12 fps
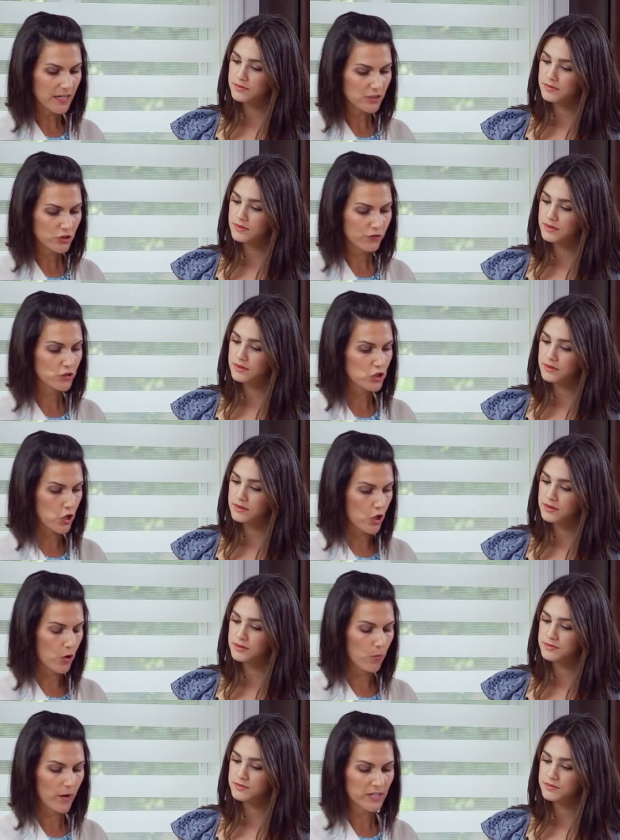Speaker 1: touch of
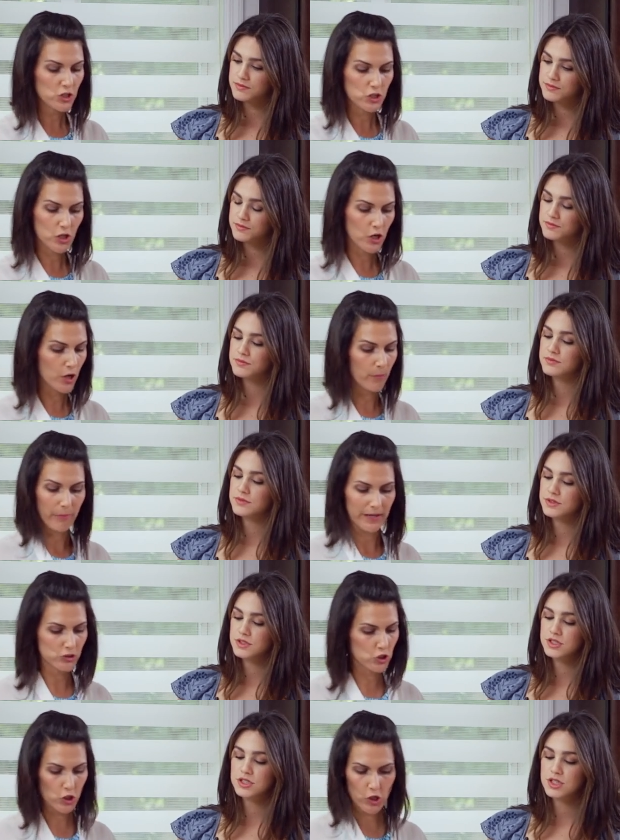sugar, white sugar or
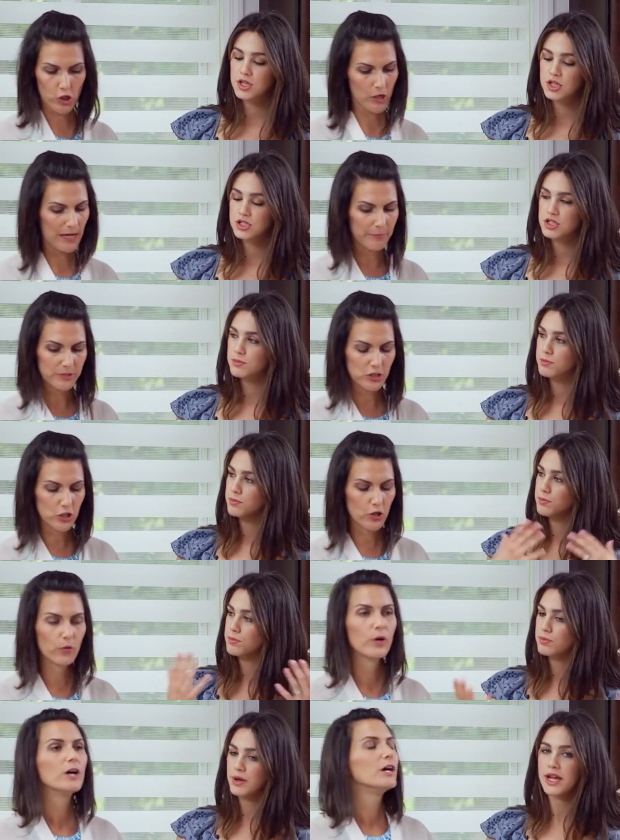brown sugar, up to
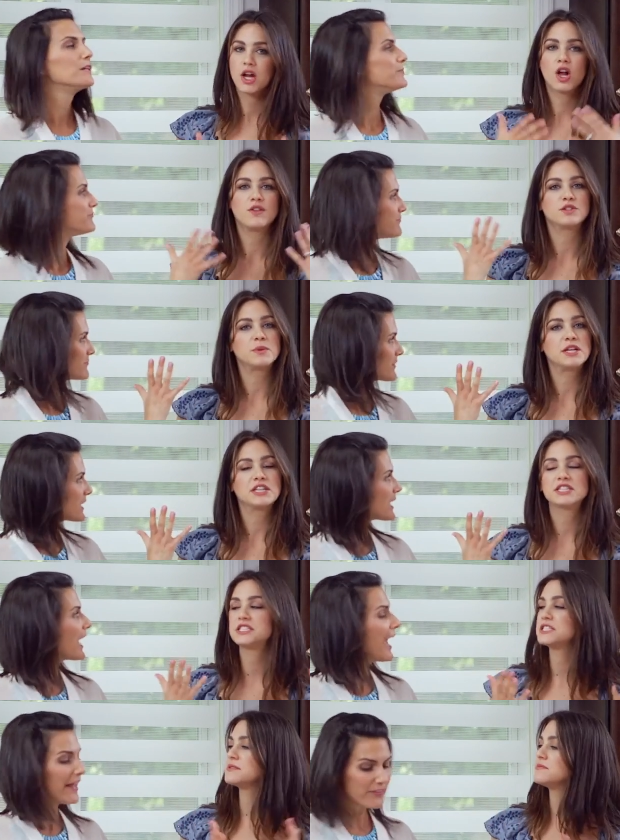you. Bring on all the
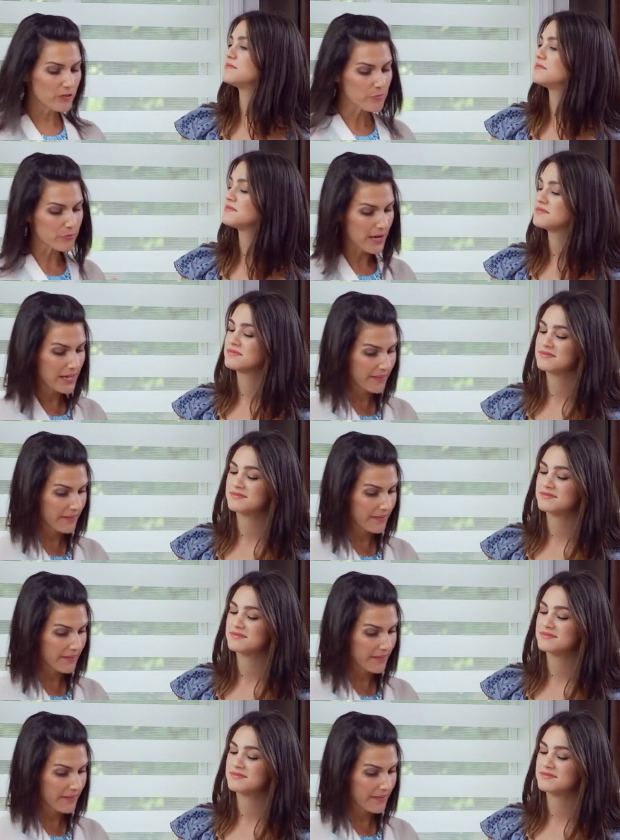sweetness. And to break